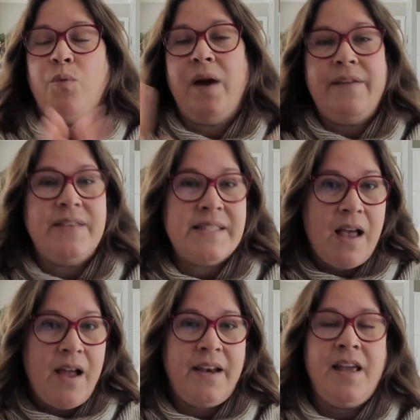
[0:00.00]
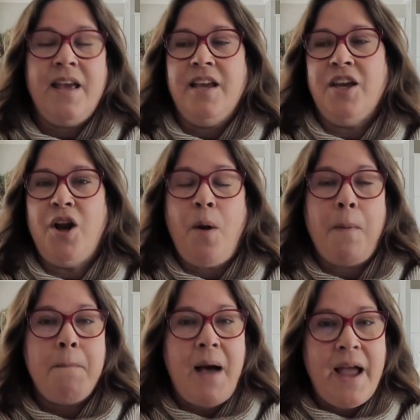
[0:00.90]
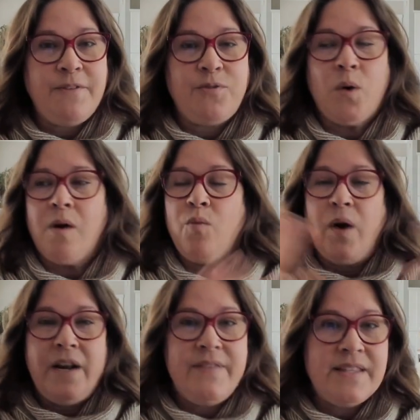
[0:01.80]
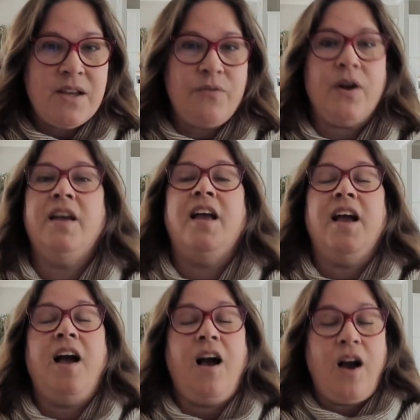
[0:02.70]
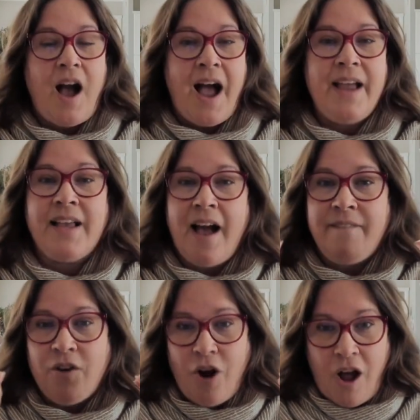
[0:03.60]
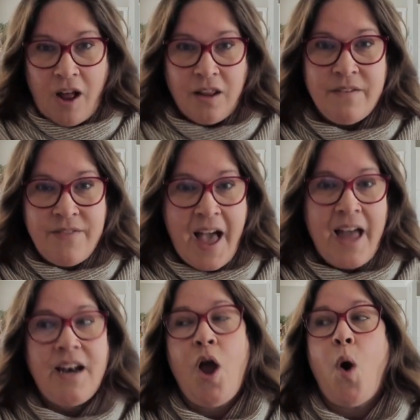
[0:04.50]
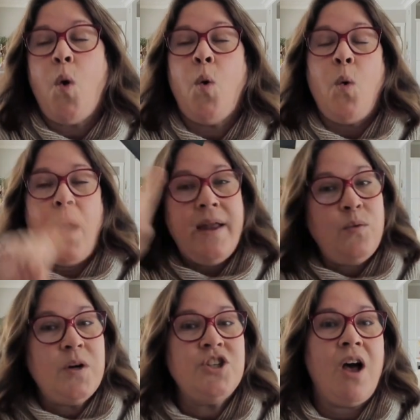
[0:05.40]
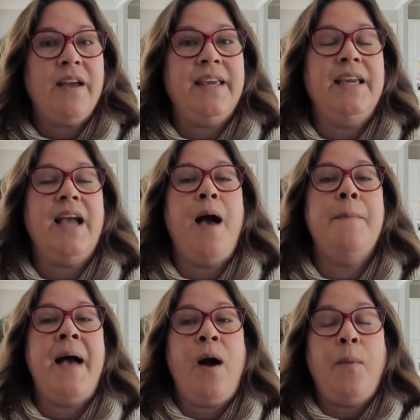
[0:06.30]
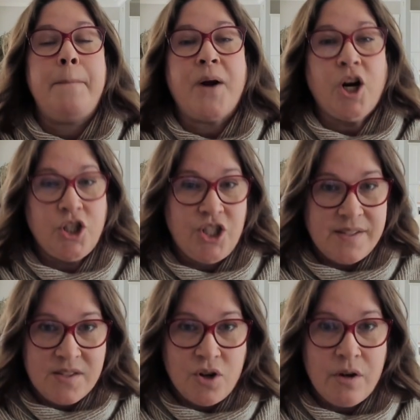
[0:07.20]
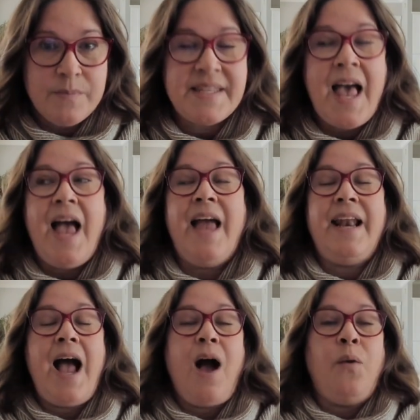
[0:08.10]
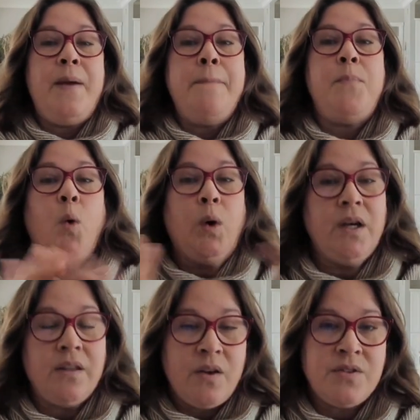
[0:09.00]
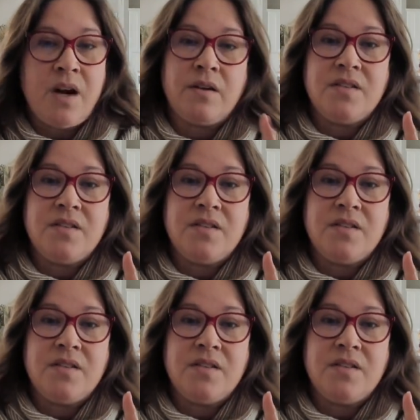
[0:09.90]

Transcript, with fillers: What if it's on, you know, my forum? What if it's over? I cover all of that when we're talking about purchase terms and how important those are.